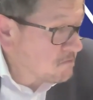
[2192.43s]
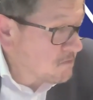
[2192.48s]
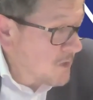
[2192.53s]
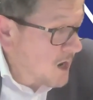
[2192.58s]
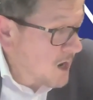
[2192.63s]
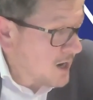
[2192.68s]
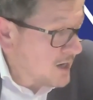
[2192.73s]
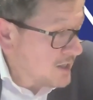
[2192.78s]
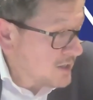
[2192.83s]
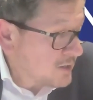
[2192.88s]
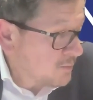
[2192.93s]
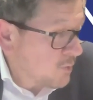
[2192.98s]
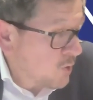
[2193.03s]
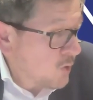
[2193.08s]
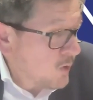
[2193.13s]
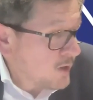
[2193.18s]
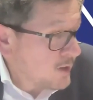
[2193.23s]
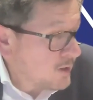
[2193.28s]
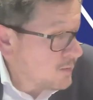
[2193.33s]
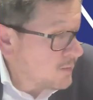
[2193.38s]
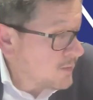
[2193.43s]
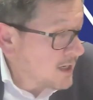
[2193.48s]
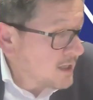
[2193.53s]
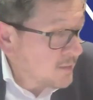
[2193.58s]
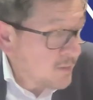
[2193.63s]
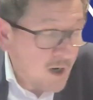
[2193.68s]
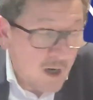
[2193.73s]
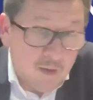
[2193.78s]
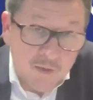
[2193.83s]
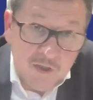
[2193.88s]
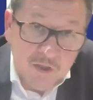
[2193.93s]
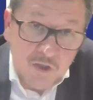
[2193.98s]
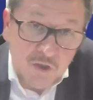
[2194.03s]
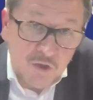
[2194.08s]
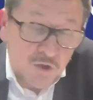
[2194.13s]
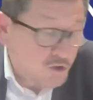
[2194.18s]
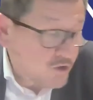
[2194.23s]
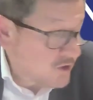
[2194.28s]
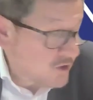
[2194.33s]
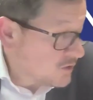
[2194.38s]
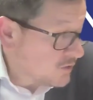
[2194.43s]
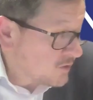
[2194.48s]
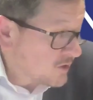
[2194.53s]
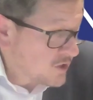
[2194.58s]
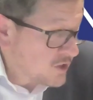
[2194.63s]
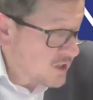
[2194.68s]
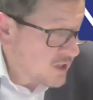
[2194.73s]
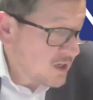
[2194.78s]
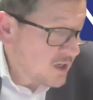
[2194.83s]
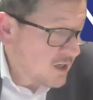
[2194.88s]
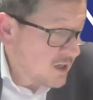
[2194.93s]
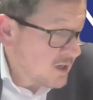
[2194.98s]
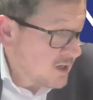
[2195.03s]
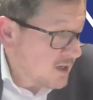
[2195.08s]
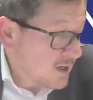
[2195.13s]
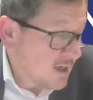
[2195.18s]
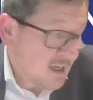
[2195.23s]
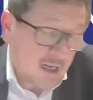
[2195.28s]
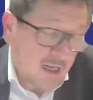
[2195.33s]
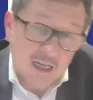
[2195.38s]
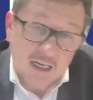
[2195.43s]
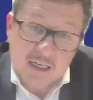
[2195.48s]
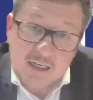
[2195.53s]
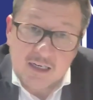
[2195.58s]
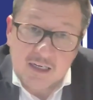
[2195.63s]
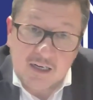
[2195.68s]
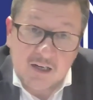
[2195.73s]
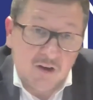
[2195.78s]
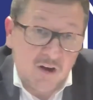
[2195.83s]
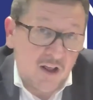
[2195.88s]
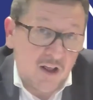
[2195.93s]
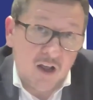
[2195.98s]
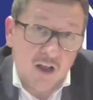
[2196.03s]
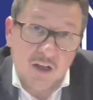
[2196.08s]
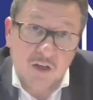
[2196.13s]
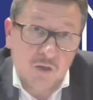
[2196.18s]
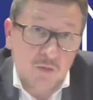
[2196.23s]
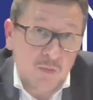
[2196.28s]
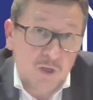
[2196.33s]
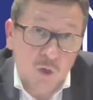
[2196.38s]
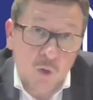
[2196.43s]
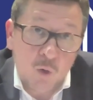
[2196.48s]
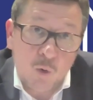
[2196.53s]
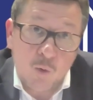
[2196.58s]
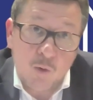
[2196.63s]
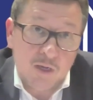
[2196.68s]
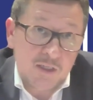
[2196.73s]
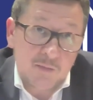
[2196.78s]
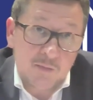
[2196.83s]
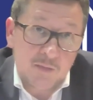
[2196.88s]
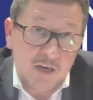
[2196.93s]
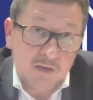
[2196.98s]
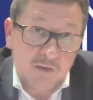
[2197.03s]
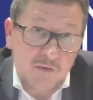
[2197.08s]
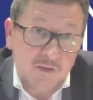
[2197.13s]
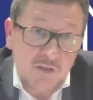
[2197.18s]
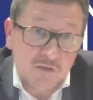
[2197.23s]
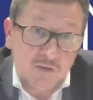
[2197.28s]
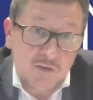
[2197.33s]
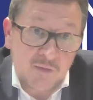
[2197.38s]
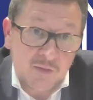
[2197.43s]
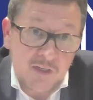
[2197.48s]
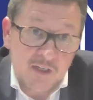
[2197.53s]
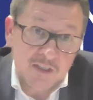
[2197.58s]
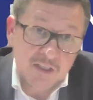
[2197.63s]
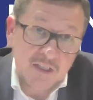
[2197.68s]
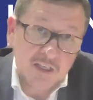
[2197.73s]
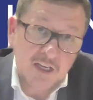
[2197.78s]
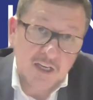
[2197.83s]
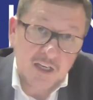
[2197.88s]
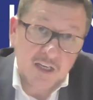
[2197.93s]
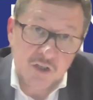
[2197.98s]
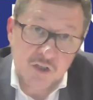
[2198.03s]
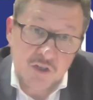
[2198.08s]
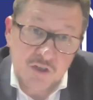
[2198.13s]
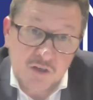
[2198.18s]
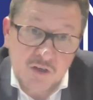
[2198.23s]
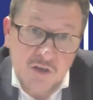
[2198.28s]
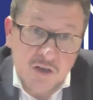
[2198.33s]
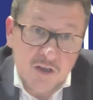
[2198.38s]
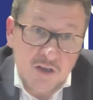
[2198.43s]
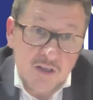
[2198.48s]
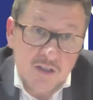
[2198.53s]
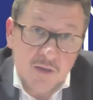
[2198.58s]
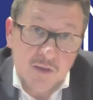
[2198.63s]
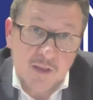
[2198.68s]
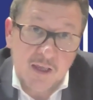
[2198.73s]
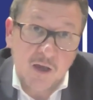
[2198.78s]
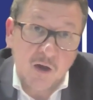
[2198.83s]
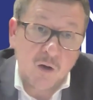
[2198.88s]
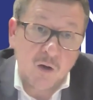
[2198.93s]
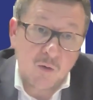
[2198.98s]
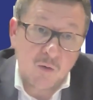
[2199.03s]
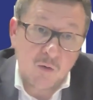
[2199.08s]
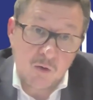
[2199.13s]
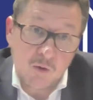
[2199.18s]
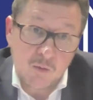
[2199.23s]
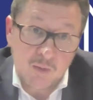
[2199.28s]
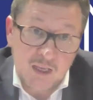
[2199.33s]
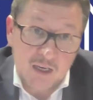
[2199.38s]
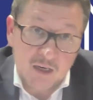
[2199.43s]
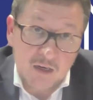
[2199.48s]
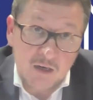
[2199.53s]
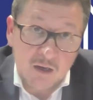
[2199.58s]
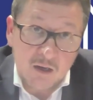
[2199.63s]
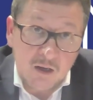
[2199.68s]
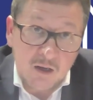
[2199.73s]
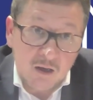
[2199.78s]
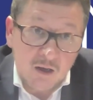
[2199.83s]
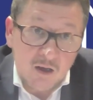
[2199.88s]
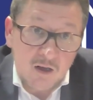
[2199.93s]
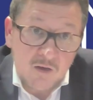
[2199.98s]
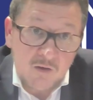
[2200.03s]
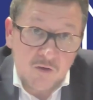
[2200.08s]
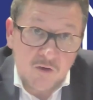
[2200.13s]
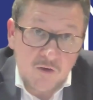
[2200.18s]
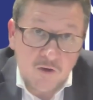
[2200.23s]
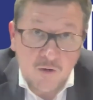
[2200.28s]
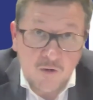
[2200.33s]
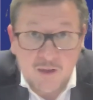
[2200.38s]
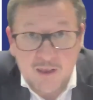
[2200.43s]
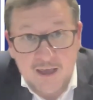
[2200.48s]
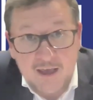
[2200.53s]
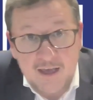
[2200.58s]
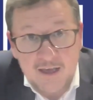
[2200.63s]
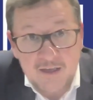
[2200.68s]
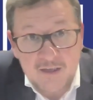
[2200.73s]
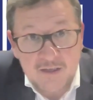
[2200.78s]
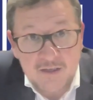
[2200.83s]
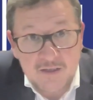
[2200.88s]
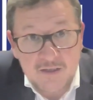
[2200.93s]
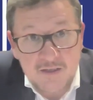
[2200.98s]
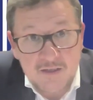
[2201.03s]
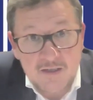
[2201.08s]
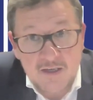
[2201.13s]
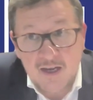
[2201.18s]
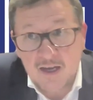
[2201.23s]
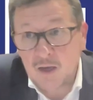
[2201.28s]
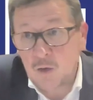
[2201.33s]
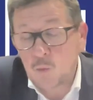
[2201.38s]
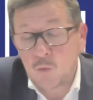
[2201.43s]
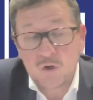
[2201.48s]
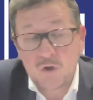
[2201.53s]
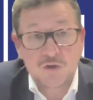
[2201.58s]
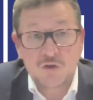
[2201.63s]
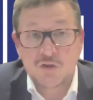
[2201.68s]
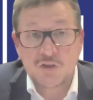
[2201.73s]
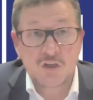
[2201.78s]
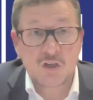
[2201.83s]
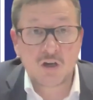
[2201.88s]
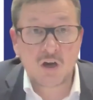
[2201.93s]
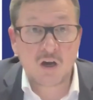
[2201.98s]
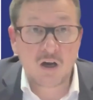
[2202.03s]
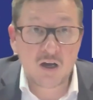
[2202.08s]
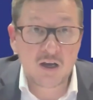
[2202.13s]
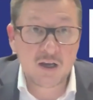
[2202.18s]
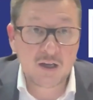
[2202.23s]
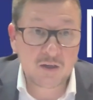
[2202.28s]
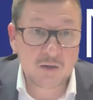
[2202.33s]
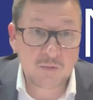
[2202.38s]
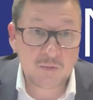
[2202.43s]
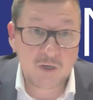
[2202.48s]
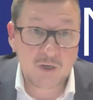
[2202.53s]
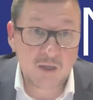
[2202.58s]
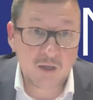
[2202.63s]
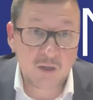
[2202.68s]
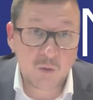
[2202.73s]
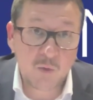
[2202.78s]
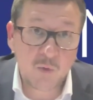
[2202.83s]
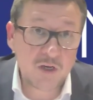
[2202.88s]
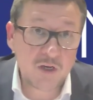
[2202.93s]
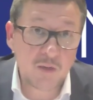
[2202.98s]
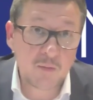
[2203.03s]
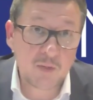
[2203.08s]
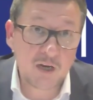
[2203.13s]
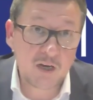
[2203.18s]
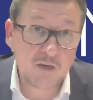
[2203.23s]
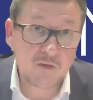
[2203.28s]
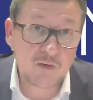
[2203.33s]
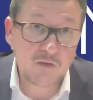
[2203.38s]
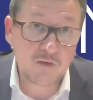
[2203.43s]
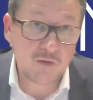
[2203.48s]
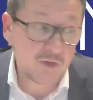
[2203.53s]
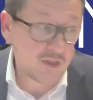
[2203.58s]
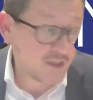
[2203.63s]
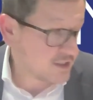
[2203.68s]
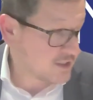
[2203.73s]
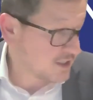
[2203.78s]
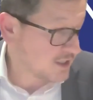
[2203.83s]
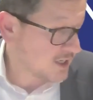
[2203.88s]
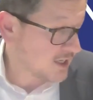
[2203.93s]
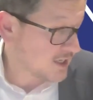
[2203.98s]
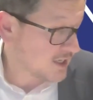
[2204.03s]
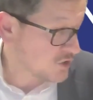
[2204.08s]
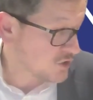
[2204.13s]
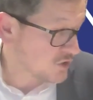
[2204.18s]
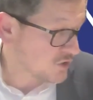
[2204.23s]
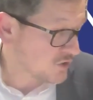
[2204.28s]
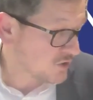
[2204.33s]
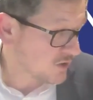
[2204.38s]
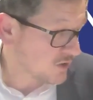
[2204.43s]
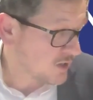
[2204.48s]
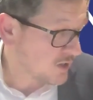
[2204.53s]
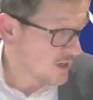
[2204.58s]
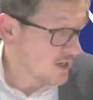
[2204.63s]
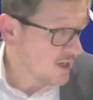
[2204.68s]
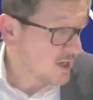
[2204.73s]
Nice point made by Mr. Justice Ritchie. Credit hire company always benefits from the litigation, so they can't come in and throw up their hands and say, we're just a car hire company, we don't benefit from litigation.